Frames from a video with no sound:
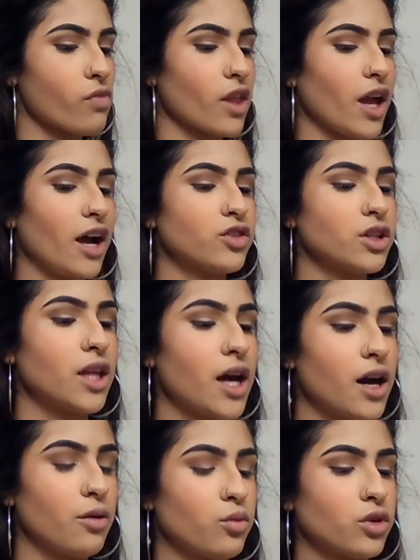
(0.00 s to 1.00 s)
After
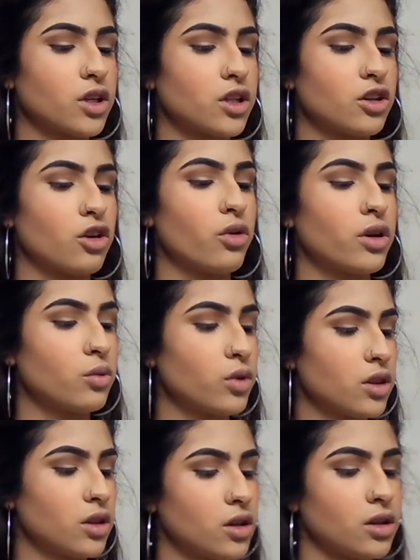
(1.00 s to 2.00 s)
that, we're gonna go in with
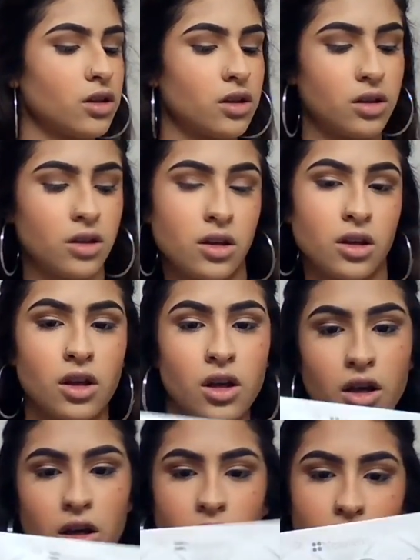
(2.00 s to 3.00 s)
the
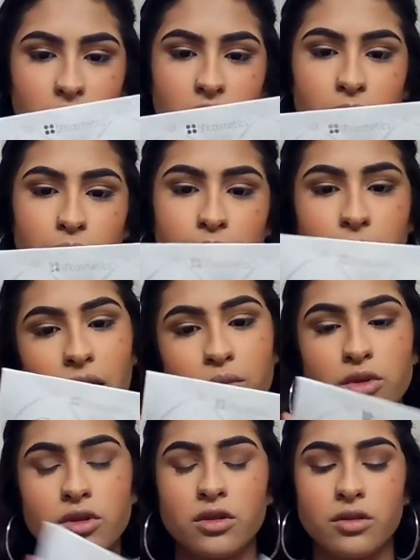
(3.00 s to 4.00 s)
Carly
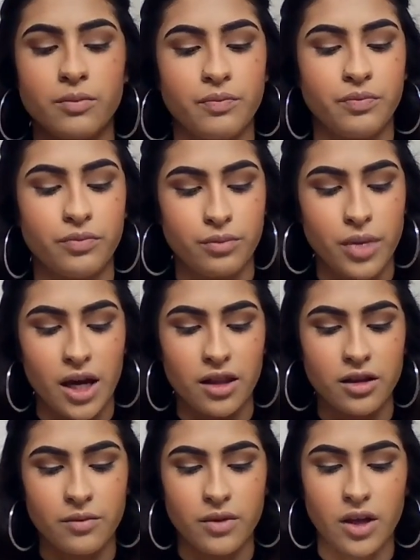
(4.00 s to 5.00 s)
Bible
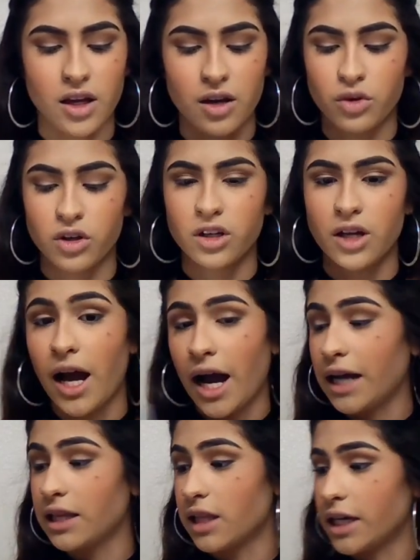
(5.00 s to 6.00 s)
palette, and we're gonna
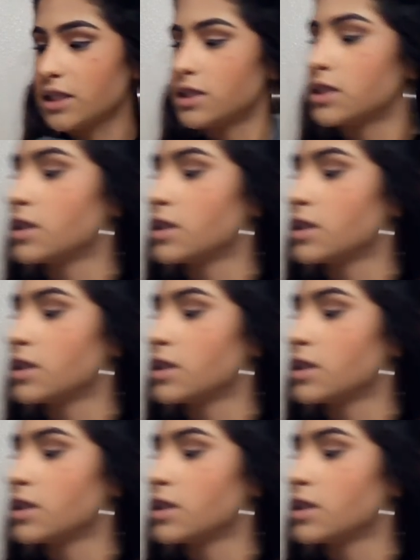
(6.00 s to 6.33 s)
highlight